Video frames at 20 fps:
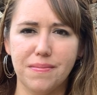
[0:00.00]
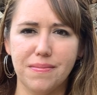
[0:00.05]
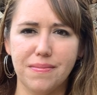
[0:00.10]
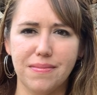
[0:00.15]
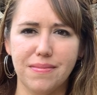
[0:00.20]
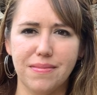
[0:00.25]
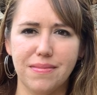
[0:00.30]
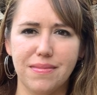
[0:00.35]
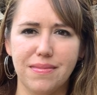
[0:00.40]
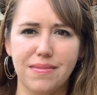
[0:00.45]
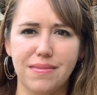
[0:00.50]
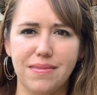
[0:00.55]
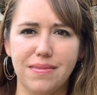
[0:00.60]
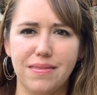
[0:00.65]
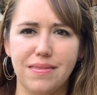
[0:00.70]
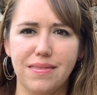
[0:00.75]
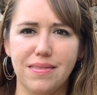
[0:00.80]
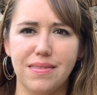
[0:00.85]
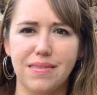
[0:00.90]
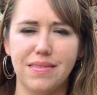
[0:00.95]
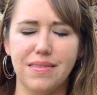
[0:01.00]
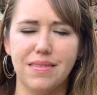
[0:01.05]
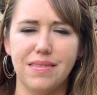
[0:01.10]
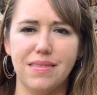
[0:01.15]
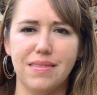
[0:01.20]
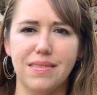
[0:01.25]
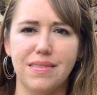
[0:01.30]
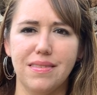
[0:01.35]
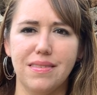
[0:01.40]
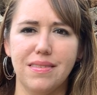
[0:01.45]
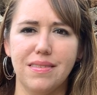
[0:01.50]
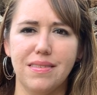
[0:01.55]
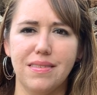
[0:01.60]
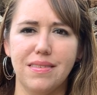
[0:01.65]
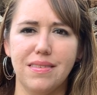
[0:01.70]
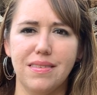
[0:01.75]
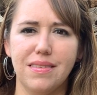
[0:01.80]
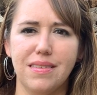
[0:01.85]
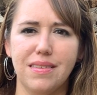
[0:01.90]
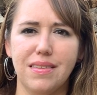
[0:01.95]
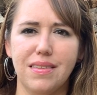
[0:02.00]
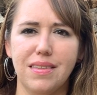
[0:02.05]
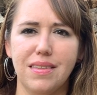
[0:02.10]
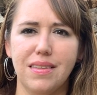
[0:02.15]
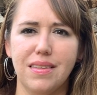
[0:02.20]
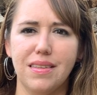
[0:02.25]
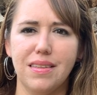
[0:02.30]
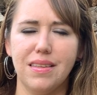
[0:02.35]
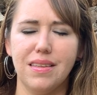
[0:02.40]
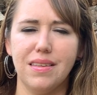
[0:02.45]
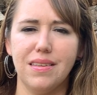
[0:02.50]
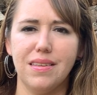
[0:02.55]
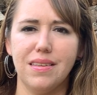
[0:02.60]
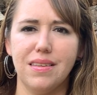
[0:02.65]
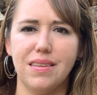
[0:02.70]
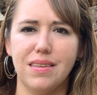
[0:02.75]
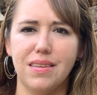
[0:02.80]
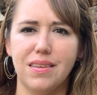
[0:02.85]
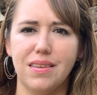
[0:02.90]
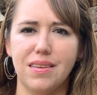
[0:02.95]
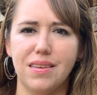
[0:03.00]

[no speech]